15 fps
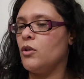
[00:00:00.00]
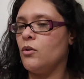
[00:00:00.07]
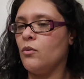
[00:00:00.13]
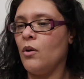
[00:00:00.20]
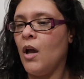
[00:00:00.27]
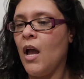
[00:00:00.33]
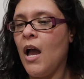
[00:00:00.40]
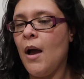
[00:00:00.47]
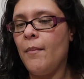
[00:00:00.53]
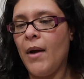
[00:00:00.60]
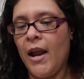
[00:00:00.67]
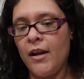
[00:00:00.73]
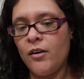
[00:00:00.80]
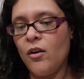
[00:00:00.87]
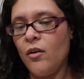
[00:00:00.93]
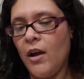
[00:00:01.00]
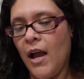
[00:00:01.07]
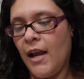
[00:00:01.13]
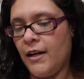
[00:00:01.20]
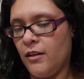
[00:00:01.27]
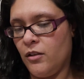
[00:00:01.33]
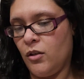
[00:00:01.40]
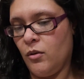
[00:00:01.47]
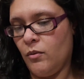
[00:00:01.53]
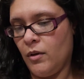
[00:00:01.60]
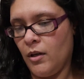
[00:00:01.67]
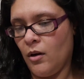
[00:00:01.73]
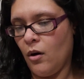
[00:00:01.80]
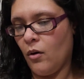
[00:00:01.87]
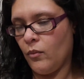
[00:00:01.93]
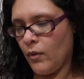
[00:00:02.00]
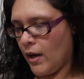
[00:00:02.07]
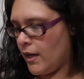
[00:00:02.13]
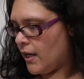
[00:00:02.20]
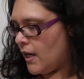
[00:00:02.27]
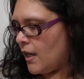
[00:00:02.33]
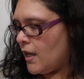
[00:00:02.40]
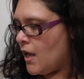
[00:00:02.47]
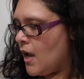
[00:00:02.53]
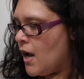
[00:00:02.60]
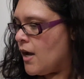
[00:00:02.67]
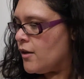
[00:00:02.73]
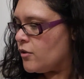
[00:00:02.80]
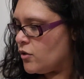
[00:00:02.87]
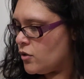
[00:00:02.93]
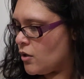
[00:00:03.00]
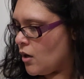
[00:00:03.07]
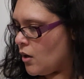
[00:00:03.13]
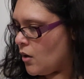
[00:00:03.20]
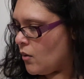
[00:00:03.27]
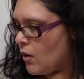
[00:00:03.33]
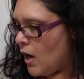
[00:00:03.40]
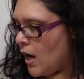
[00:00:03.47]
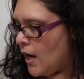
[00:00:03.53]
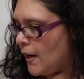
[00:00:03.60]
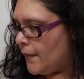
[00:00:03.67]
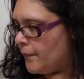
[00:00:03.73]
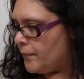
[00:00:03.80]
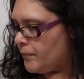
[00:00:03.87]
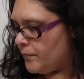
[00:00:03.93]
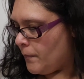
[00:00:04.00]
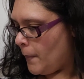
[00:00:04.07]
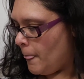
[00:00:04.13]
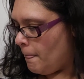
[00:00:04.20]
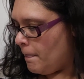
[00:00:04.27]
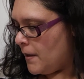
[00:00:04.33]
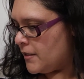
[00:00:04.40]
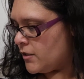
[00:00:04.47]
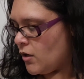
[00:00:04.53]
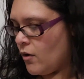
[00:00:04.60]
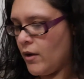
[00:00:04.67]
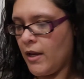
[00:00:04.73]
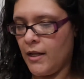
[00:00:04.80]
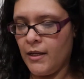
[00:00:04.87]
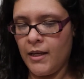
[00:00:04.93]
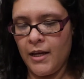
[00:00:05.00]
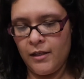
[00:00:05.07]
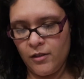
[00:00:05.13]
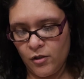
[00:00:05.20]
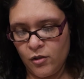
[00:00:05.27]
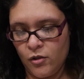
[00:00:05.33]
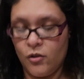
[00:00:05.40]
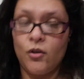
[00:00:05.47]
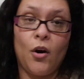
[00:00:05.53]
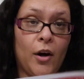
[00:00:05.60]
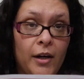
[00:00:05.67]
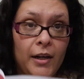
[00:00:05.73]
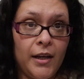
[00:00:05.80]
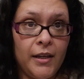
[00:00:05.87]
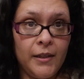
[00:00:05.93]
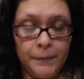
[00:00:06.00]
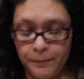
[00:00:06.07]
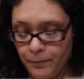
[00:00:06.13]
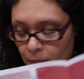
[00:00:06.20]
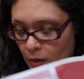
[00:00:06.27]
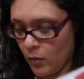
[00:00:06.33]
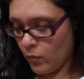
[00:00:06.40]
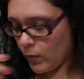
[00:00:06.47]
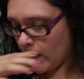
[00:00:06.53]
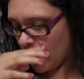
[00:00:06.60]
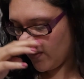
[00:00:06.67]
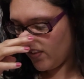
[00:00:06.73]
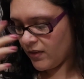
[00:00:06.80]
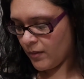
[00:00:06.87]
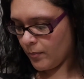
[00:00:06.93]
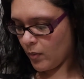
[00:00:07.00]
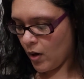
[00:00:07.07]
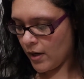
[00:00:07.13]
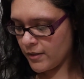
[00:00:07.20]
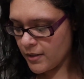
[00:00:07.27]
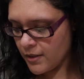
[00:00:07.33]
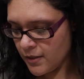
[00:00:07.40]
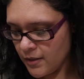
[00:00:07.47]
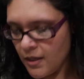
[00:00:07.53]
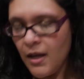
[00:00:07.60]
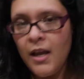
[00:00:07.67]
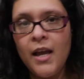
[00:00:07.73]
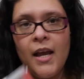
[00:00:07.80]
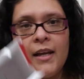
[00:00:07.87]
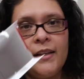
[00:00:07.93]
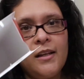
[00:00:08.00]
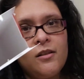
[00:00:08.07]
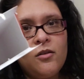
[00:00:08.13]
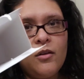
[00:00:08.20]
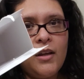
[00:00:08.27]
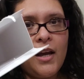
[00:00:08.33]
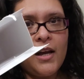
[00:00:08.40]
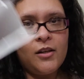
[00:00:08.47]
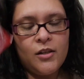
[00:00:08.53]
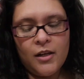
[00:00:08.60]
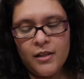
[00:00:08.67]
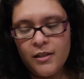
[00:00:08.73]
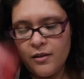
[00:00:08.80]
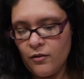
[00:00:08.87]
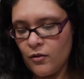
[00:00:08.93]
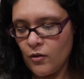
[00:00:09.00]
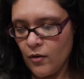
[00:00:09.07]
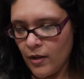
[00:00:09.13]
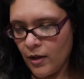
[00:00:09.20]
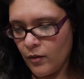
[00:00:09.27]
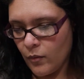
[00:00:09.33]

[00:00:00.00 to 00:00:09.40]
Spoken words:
you. But I know how to do it already. So let's go ahead and get started with the process. And that's all it has. You guys can throw that